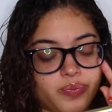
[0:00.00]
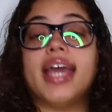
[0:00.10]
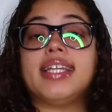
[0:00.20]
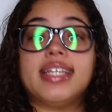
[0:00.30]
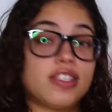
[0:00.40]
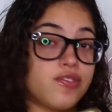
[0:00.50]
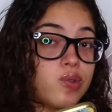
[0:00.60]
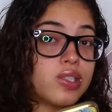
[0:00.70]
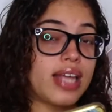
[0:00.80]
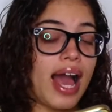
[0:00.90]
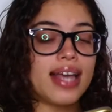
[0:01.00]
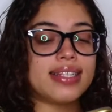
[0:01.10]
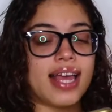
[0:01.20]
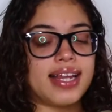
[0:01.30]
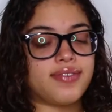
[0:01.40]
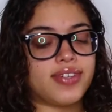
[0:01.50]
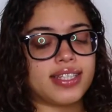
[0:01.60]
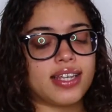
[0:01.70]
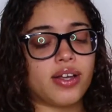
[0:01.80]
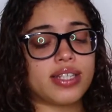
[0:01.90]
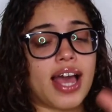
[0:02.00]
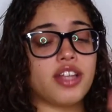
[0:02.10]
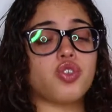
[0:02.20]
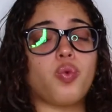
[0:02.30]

it is full size, and it retails at